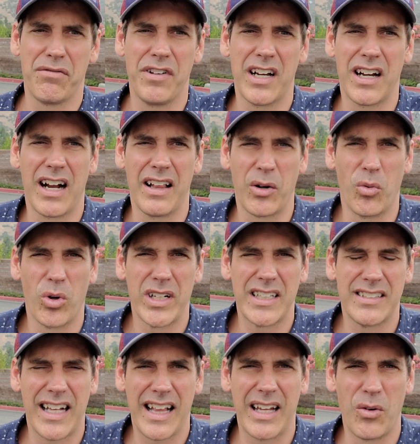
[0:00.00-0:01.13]
figure out like what
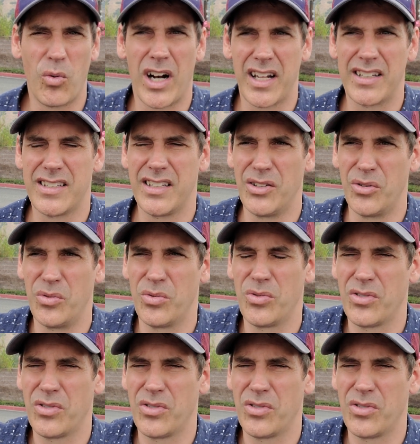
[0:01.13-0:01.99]
exactly I wanted to